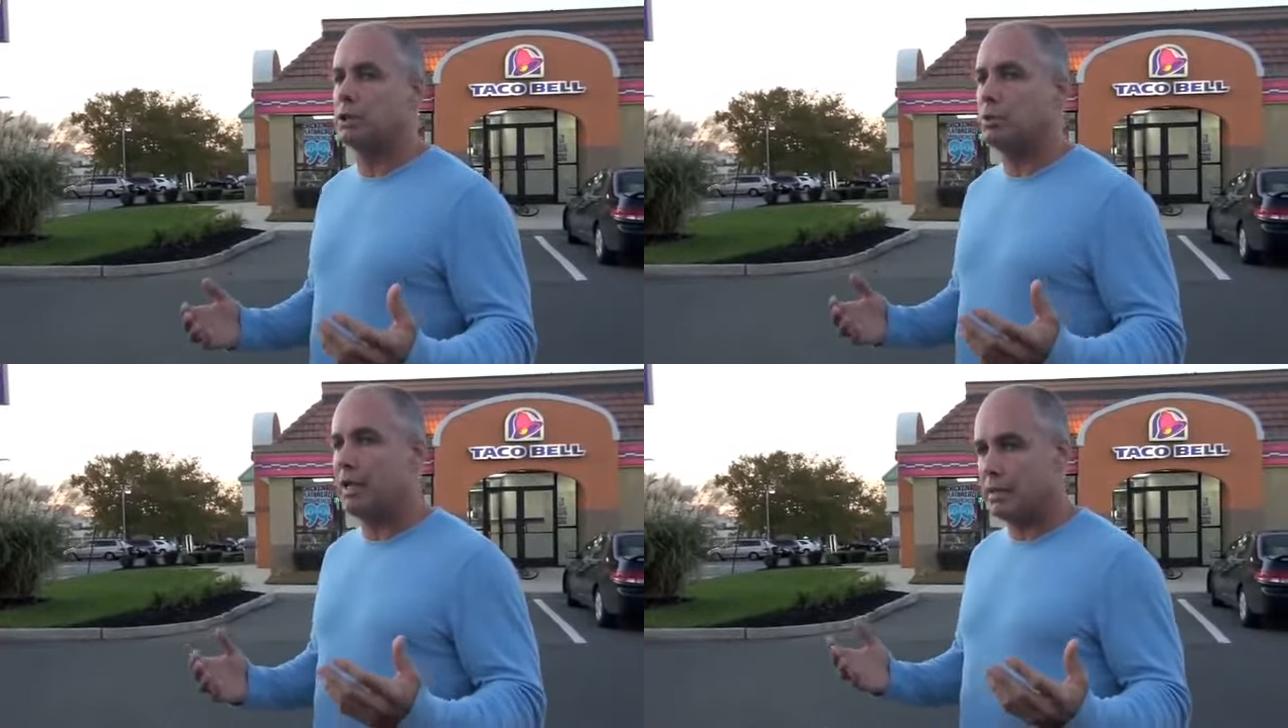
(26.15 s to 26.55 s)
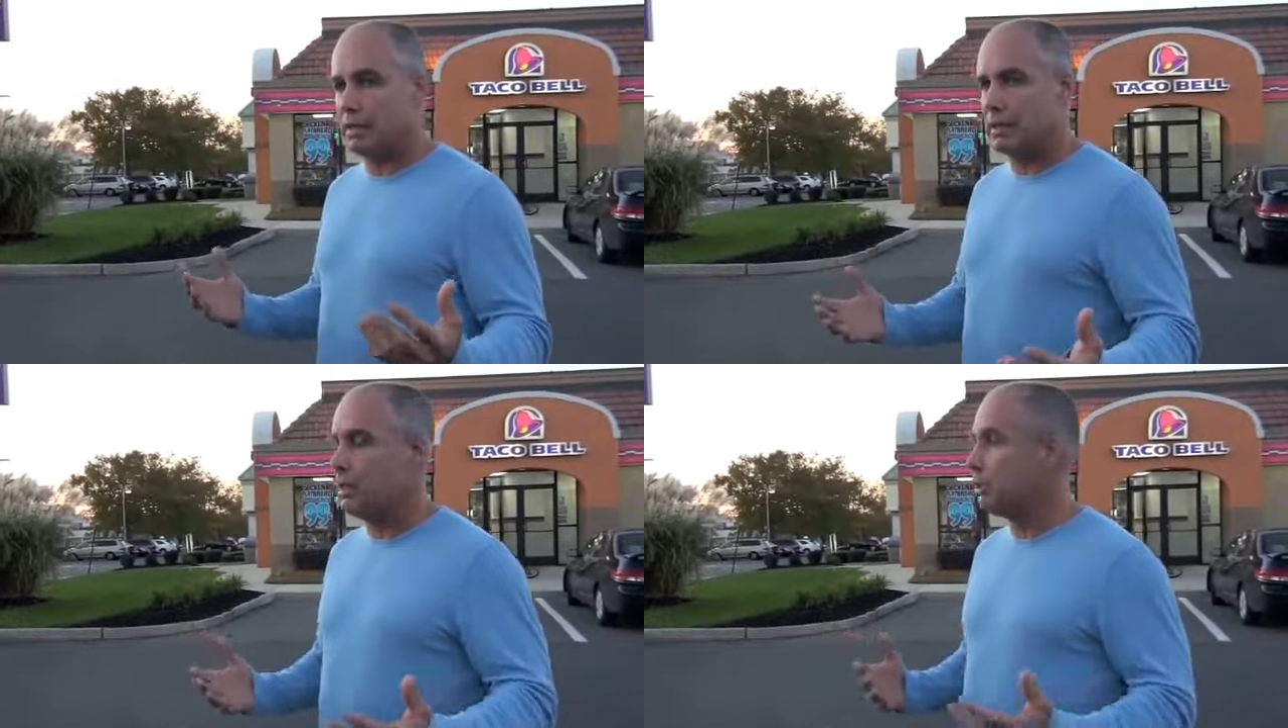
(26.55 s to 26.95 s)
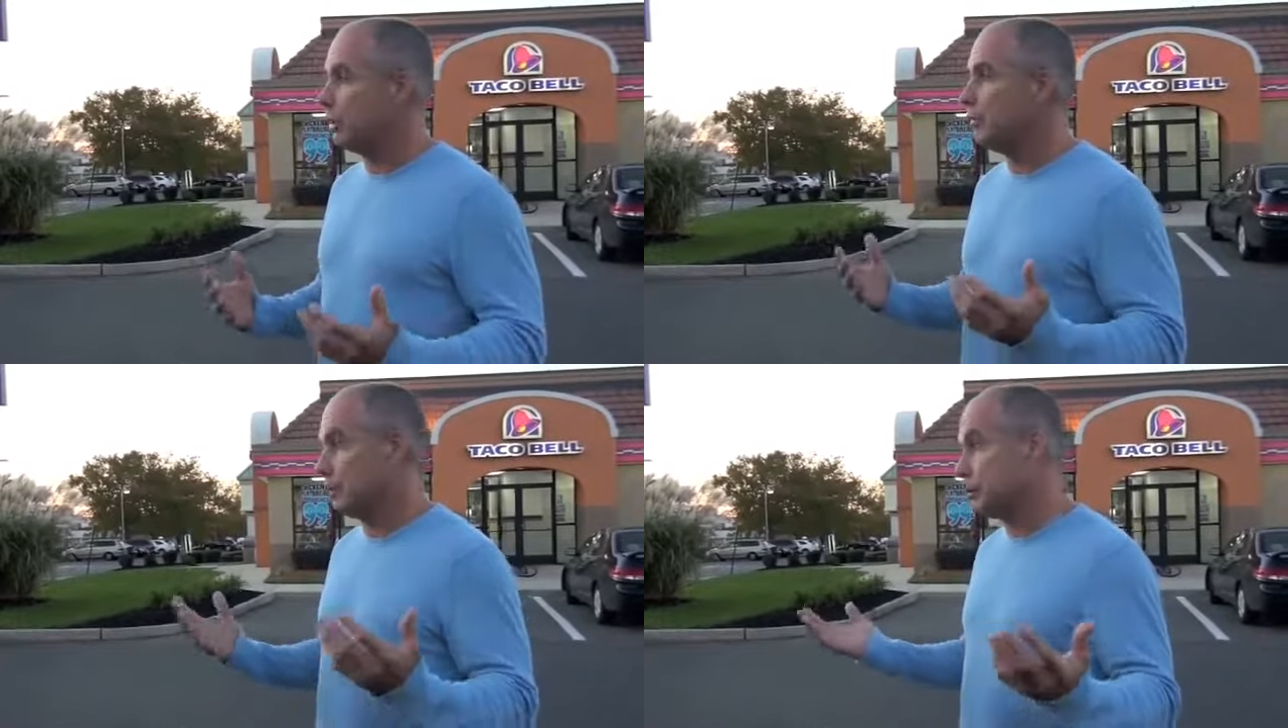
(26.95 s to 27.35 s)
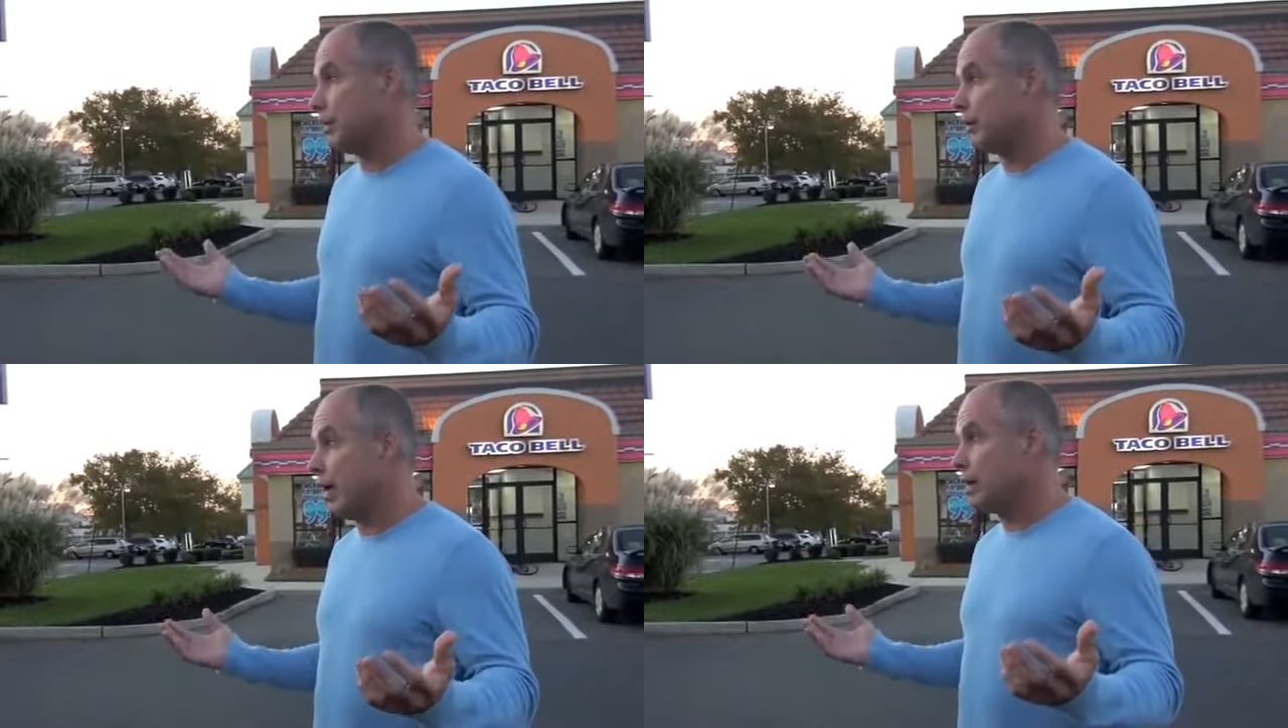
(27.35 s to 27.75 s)
is you get the attention of the
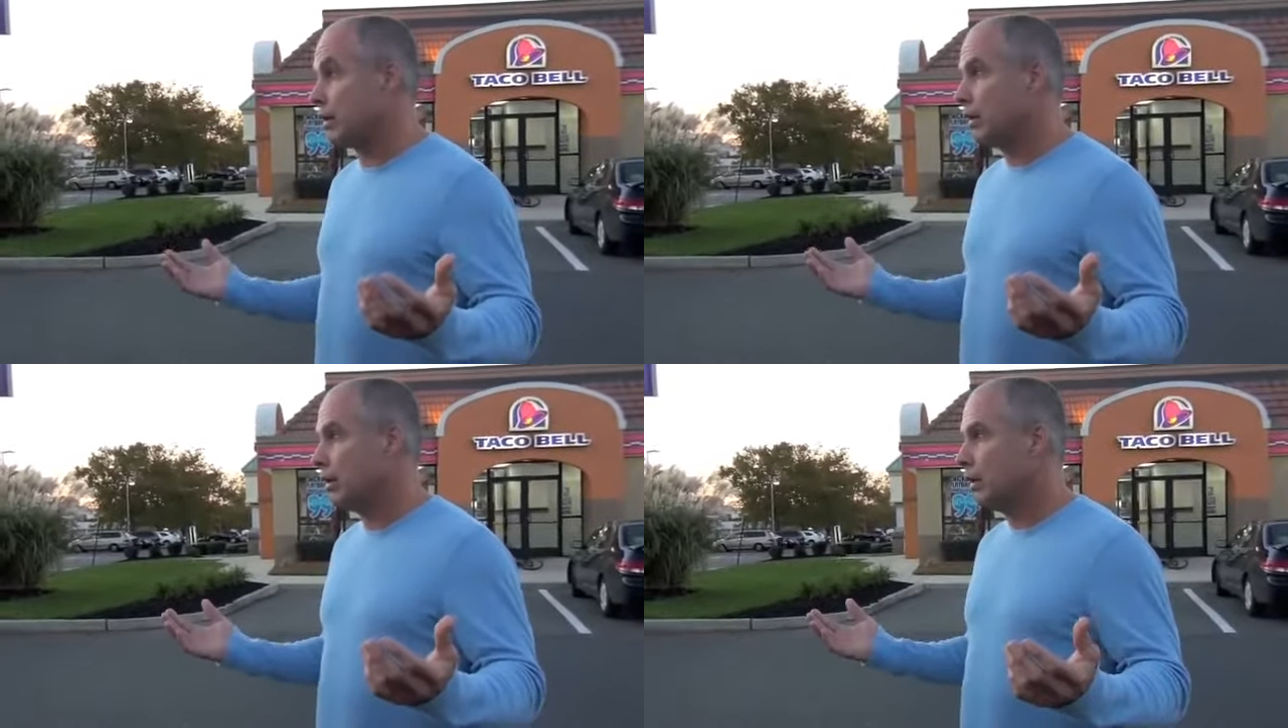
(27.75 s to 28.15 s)
spirit of anger,